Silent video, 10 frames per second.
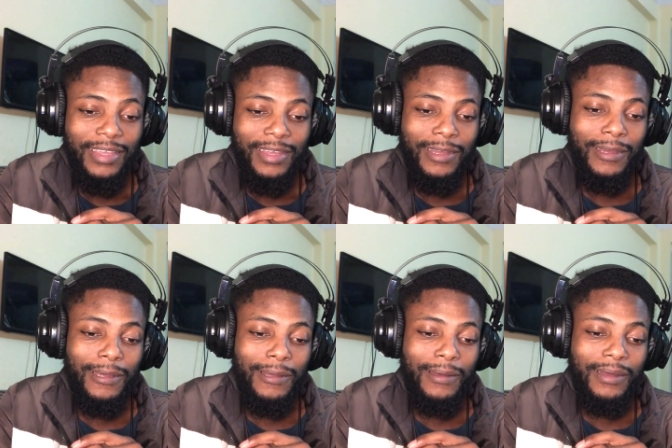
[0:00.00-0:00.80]

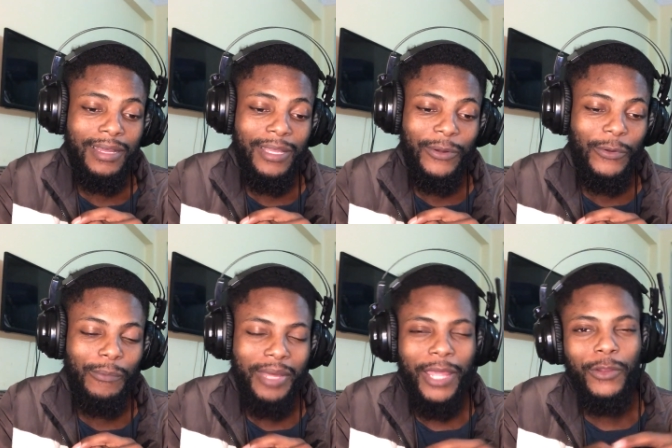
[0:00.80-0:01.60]
Uh, I don't know,
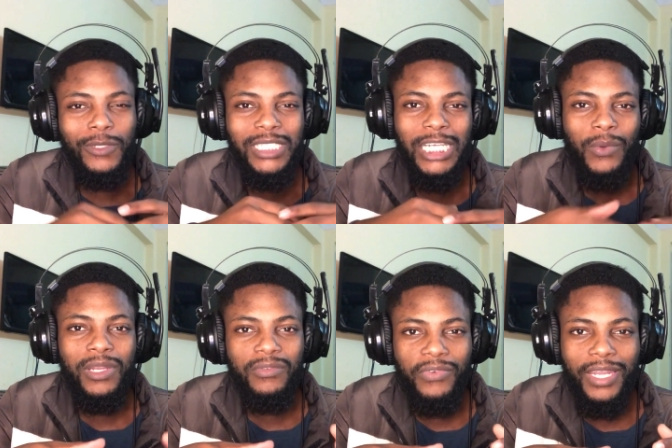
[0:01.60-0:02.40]
but I know
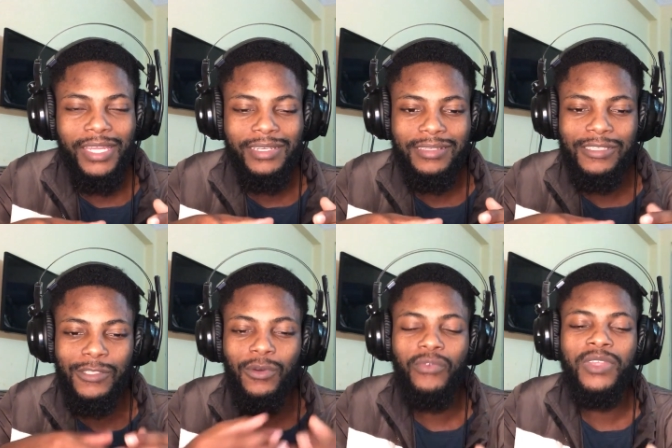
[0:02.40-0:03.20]
Jacqueline Fernandez
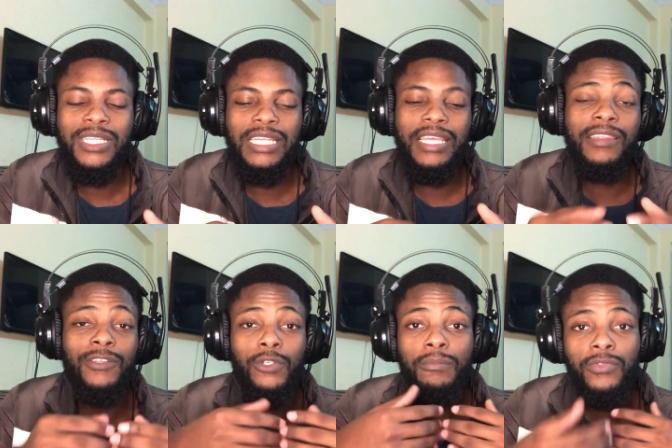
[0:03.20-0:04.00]
is obviously in the
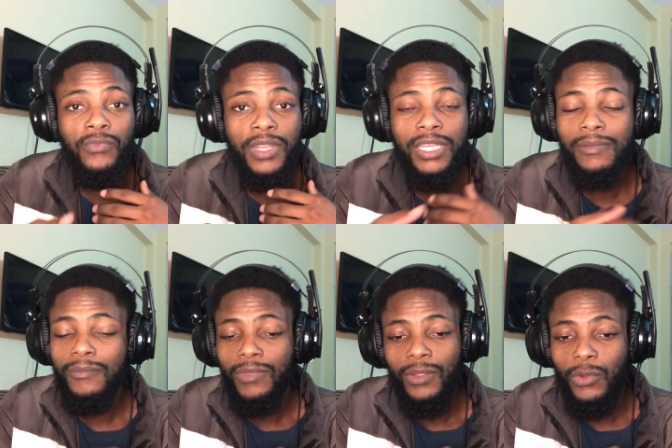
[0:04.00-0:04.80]
top 3
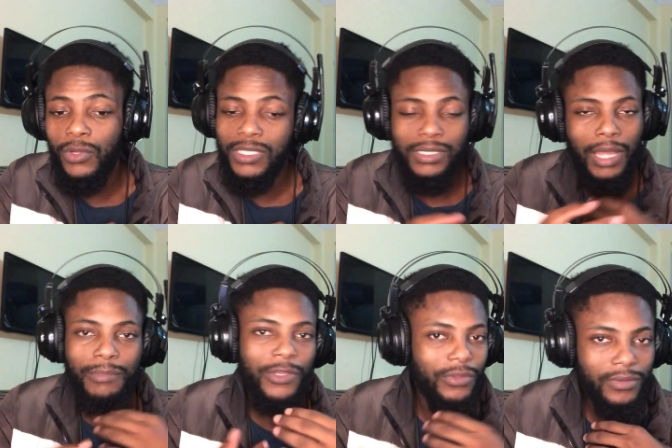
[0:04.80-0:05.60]
because I
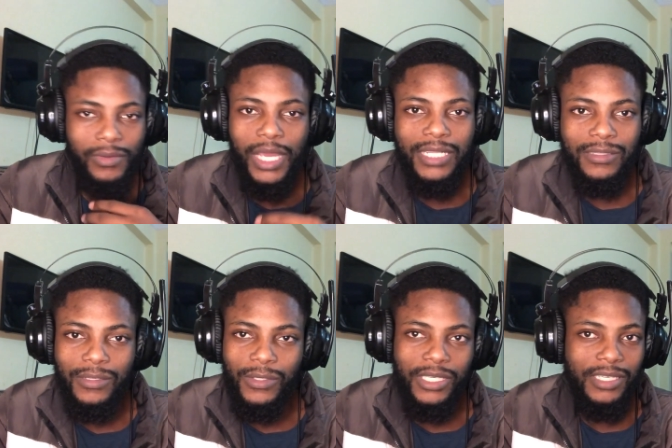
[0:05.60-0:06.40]
mean you guys
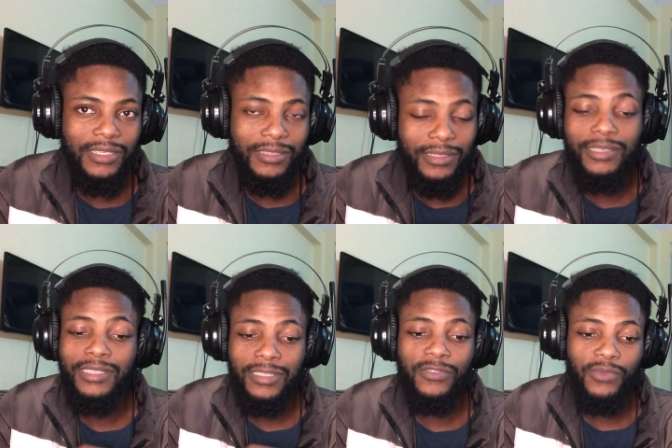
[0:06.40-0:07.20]
know she's she's